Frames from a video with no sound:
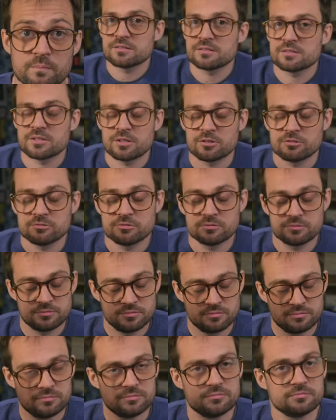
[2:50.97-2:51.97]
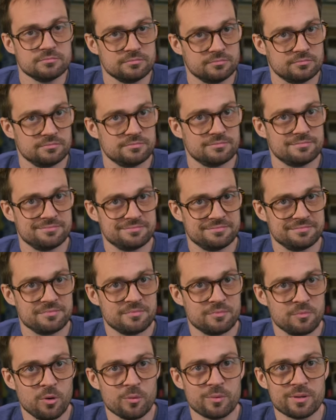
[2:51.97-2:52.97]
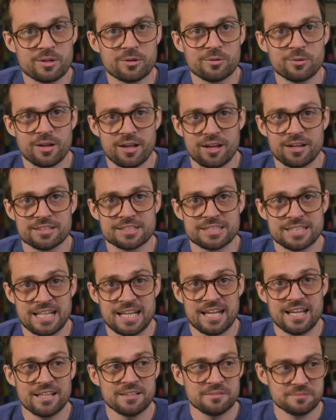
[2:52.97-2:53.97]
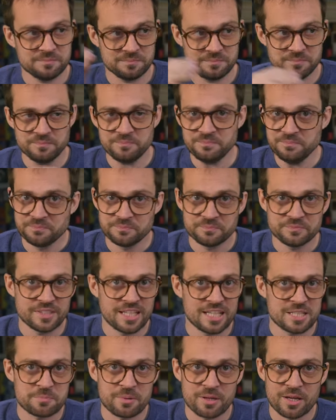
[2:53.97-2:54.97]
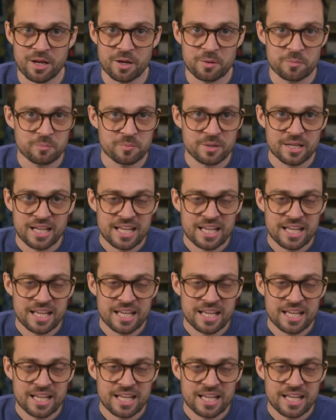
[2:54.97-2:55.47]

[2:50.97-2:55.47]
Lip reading: So what we call art today has become